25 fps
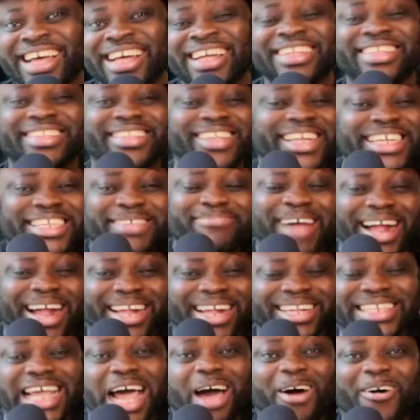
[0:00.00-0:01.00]
this might
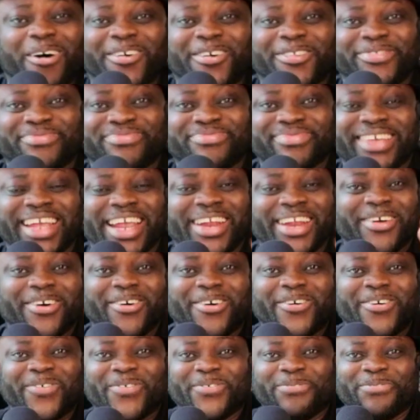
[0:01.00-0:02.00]
sound, you
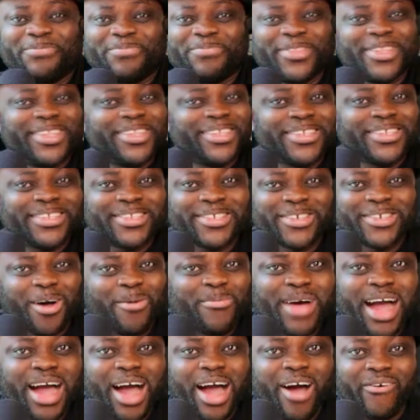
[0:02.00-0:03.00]
know,
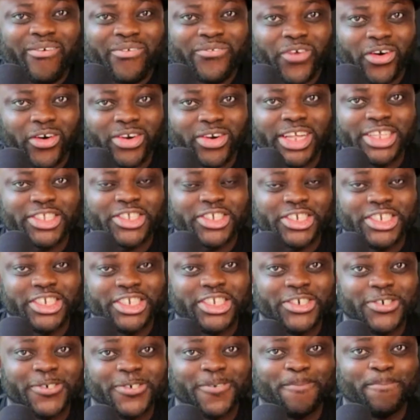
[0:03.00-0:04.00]
somehow funny to
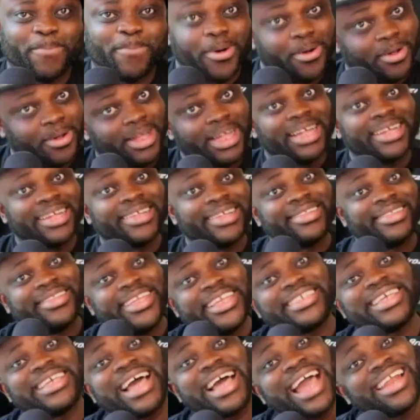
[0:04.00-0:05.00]
you, but
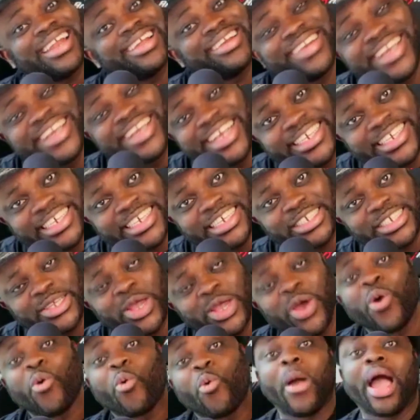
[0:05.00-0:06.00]
these are the reasons
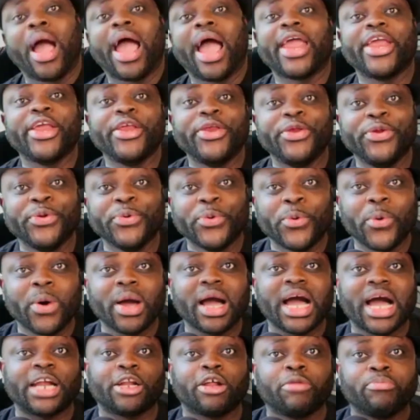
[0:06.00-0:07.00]
why you
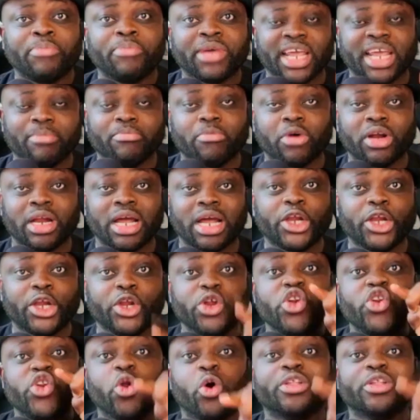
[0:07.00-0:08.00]
are not making money. And you
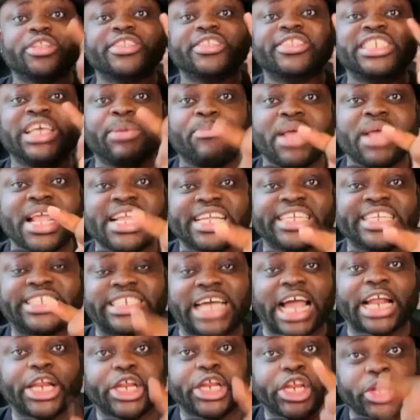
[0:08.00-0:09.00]
know deep
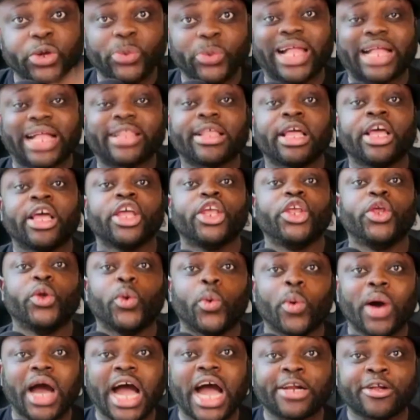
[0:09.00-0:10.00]
inside you that
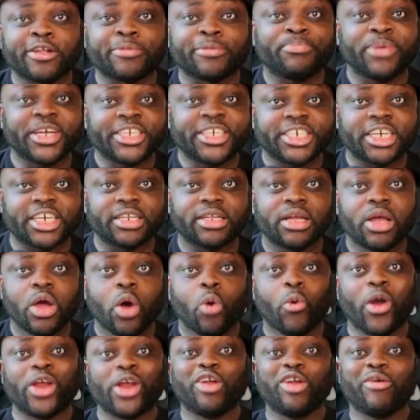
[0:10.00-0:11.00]
you are not patient.
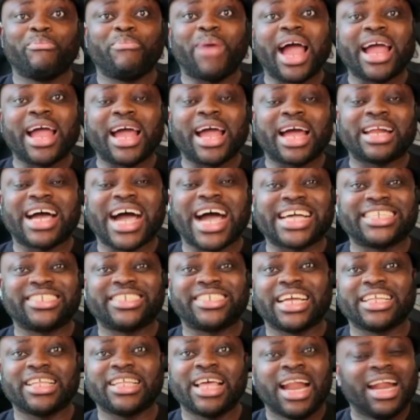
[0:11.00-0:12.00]
When you buy an
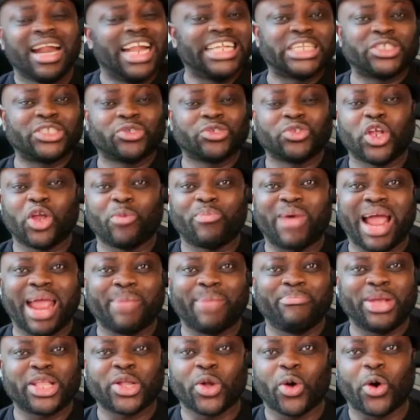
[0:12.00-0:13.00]
asset, let's say today you buy
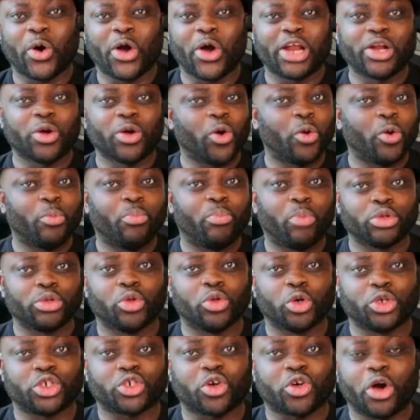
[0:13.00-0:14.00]
Bitcoin or
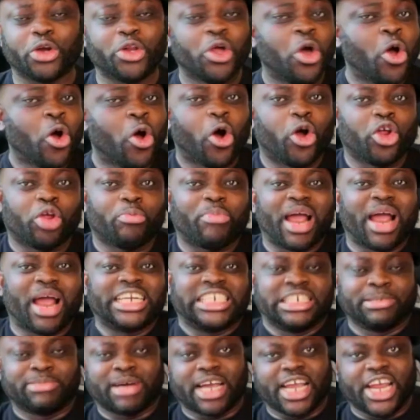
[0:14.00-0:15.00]
Dogecoin, or you buy
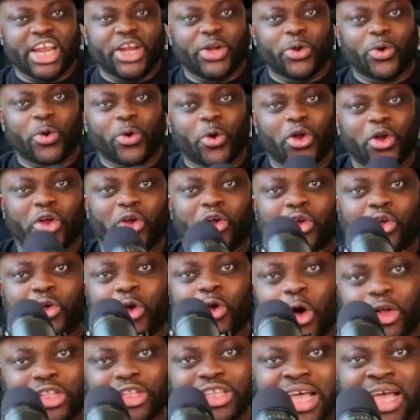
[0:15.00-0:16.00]
Shiba Inu, or you
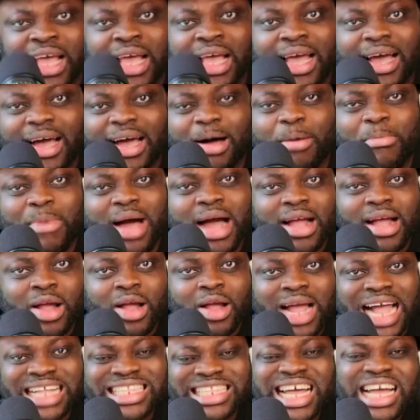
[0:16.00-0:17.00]
got um,
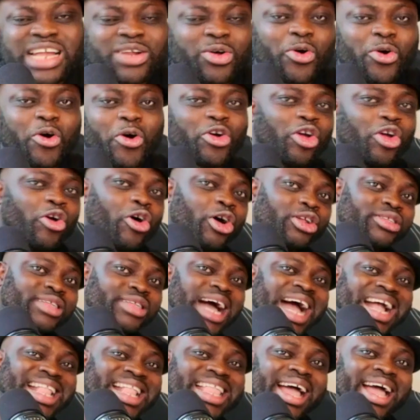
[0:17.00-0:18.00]
Cardano, or you got
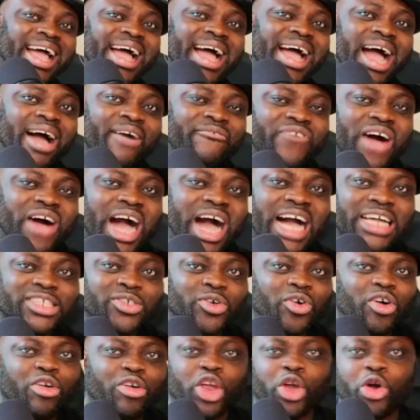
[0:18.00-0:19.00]
uh, Avax,
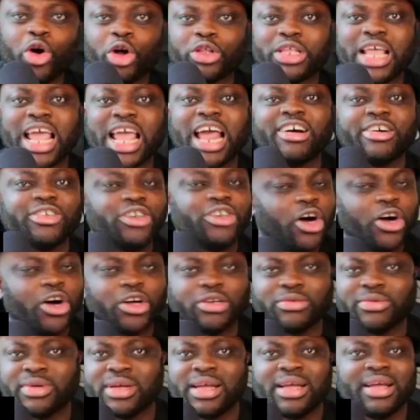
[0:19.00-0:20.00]
or you got
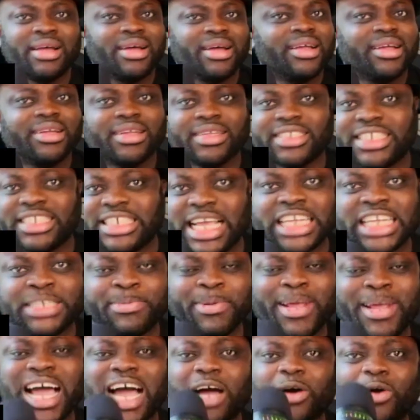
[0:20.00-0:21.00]
Elon, C S
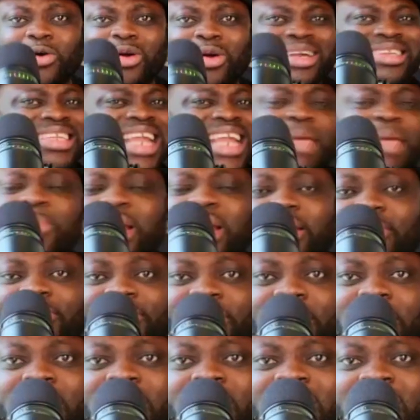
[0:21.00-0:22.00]
P R O, name it.
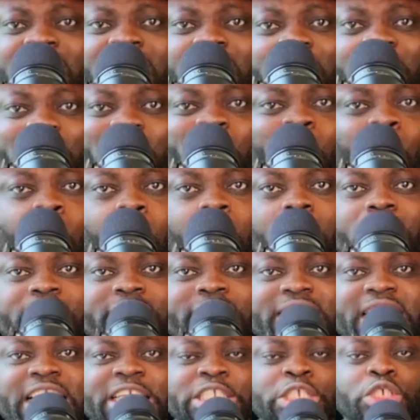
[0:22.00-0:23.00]
You want
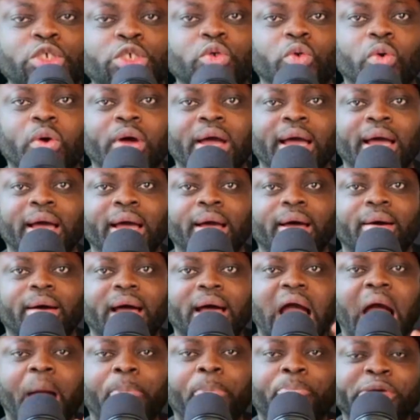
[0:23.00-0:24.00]
it to
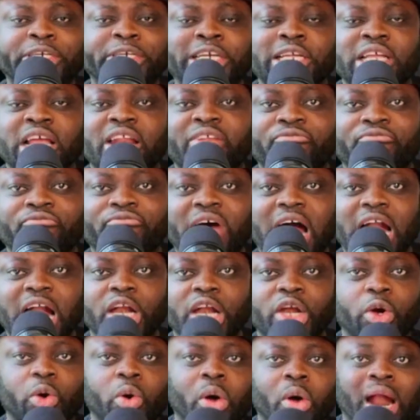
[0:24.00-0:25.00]
appreciate in
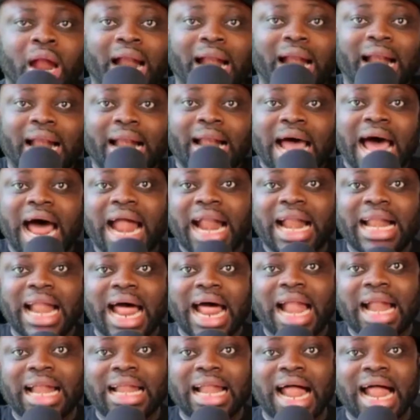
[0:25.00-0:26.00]
value, la,
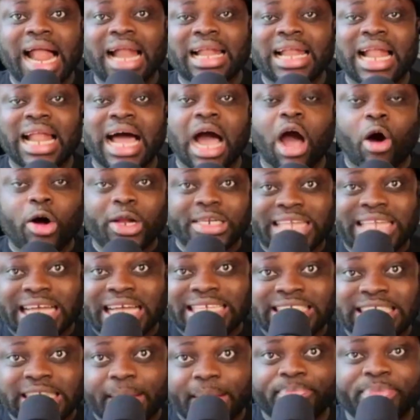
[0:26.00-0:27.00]
la, la, la, on that
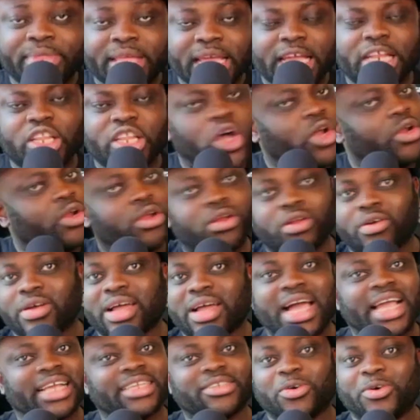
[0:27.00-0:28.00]
same day. No, no, no,
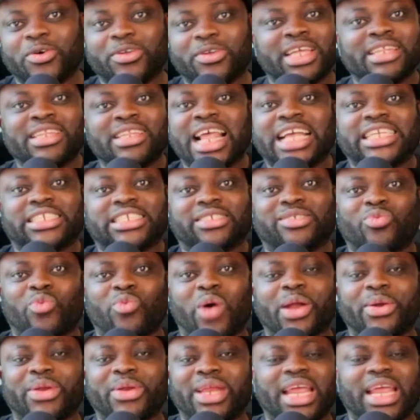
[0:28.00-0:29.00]
guys. Or the next
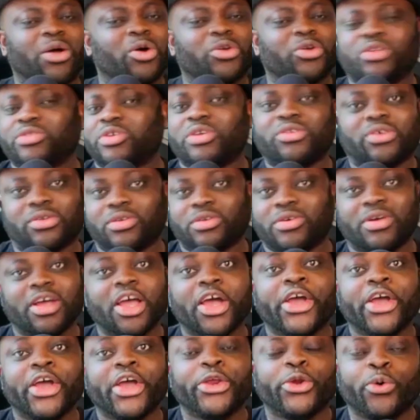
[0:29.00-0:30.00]
one year. Oh, no, no, no, no.
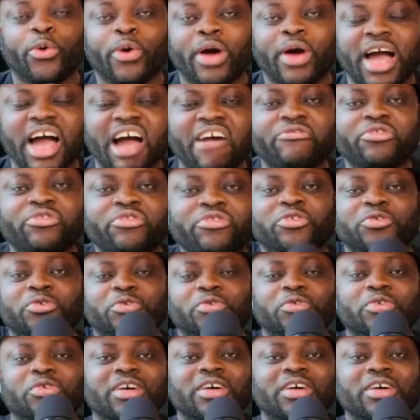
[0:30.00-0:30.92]
You have to,